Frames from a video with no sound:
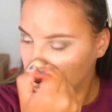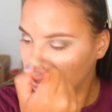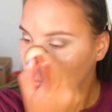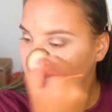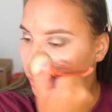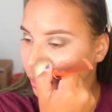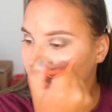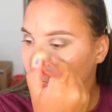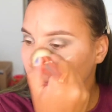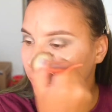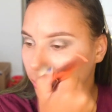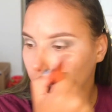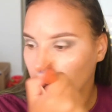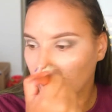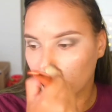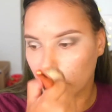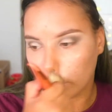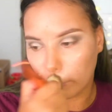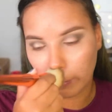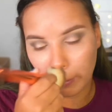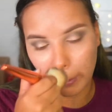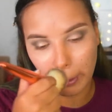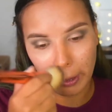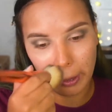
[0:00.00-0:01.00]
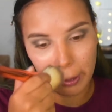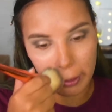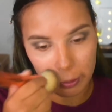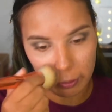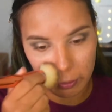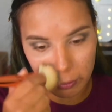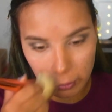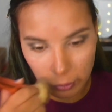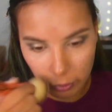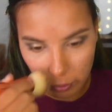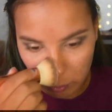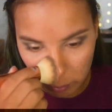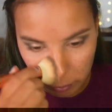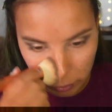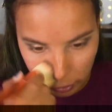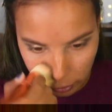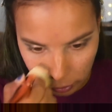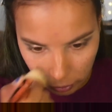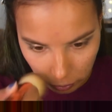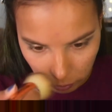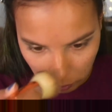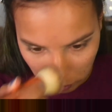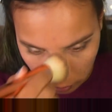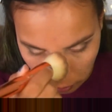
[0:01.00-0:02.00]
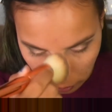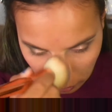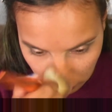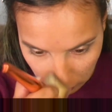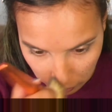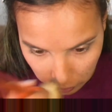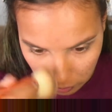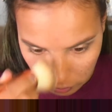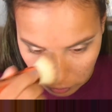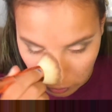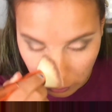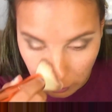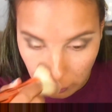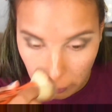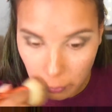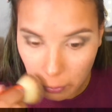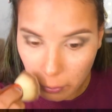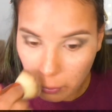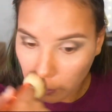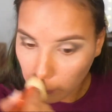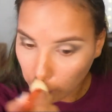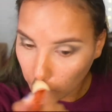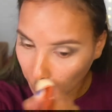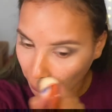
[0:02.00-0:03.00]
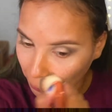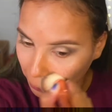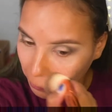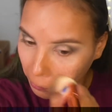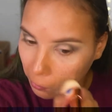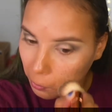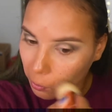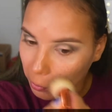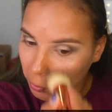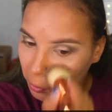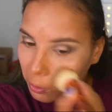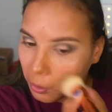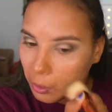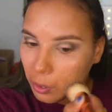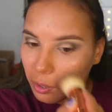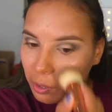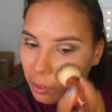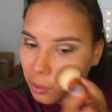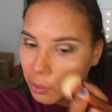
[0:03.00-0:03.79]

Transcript: I thought maybe it had a scent, but I don't think it does. Oh, it's so dark.